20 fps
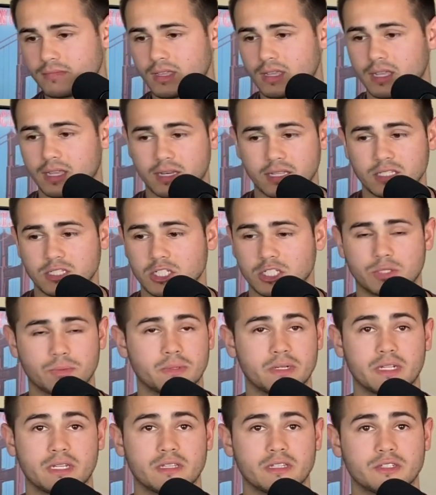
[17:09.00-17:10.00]
And he's just a
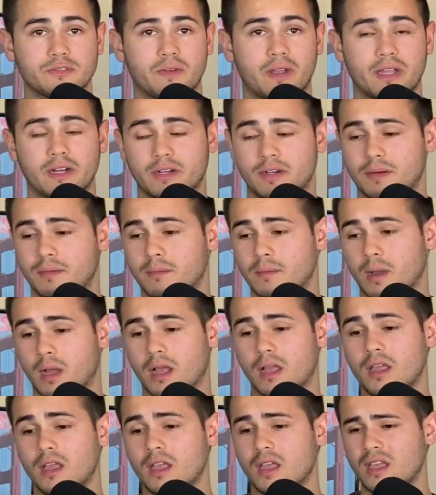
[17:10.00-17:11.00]
ridiculous fighter.
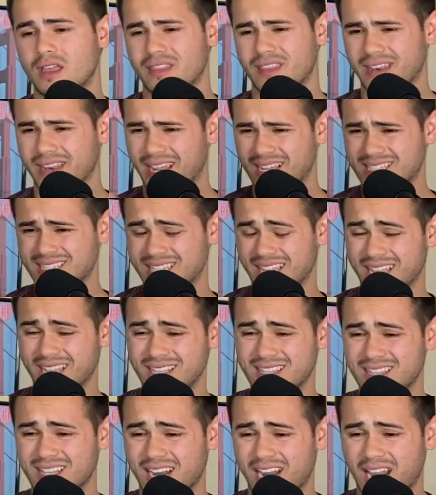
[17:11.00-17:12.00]
But the next
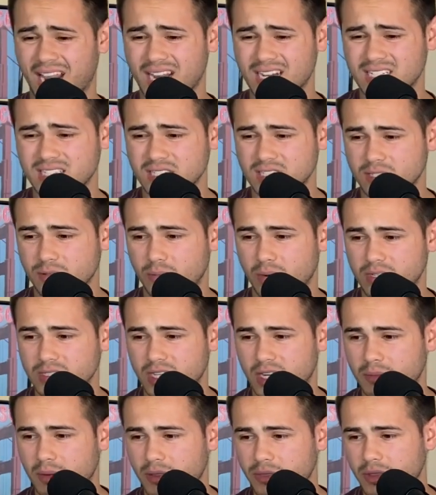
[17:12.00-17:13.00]
thing that I actually did want to
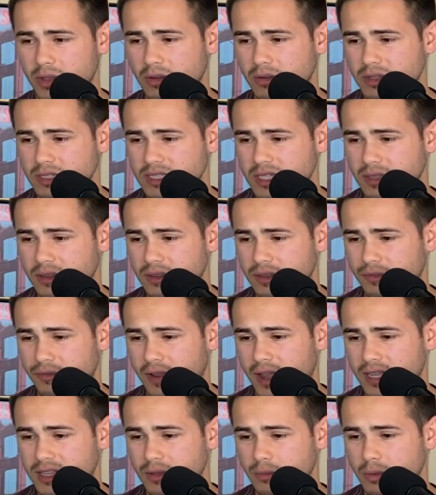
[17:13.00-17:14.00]
talk about, though, is that the
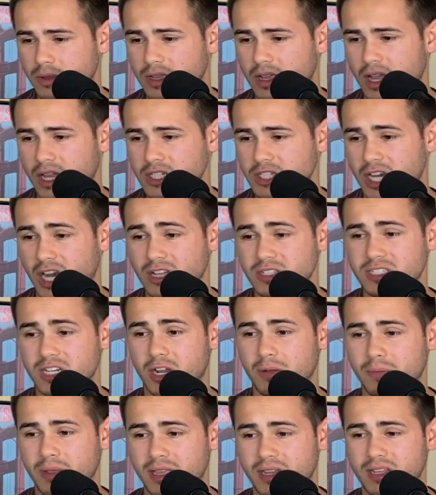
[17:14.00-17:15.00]
fact that we got Jailton
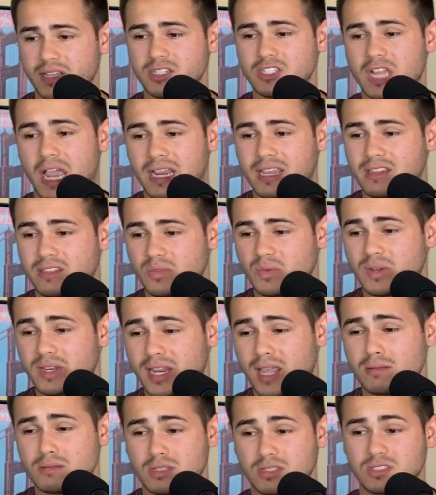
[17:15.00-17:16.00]
Almeida, Jackie Three
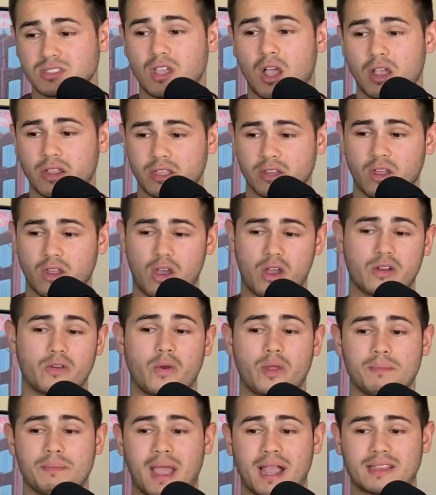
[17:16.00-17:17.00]
Names, and Song Yadong
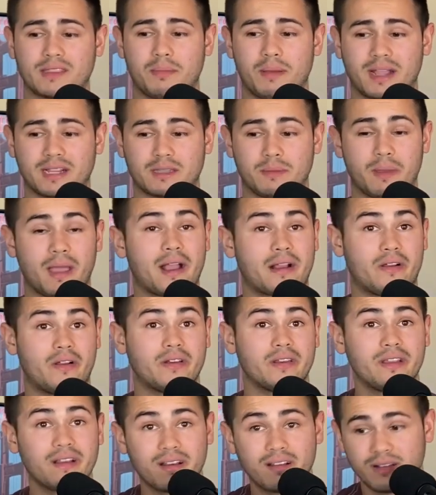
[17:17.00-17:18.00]
going back to back on
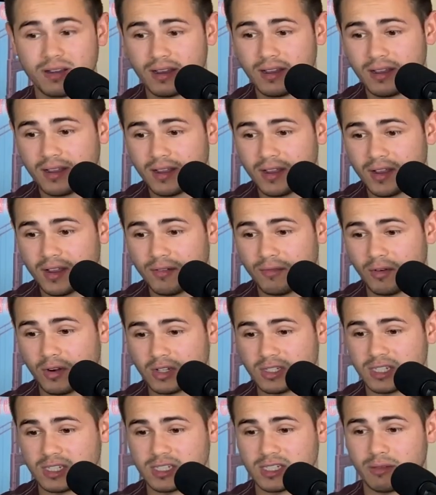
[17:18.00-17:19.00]
here
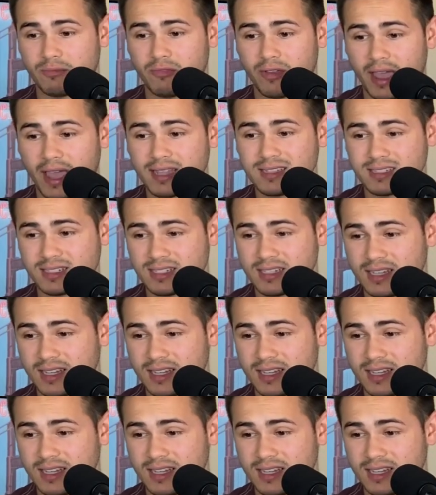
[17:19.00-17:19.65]
versus some vets.